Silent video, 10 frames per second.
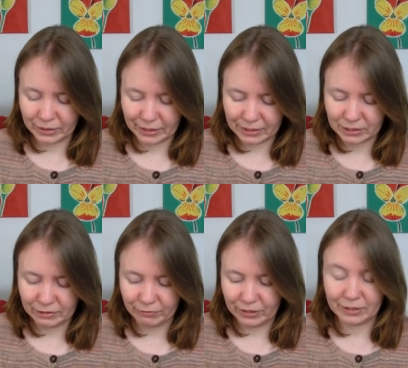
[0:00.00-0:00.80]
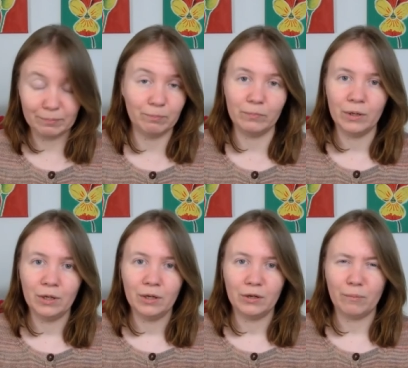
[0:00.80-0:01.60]
I guess, if I
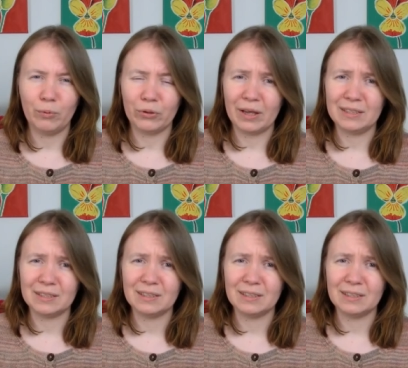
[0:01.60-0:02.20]
podcast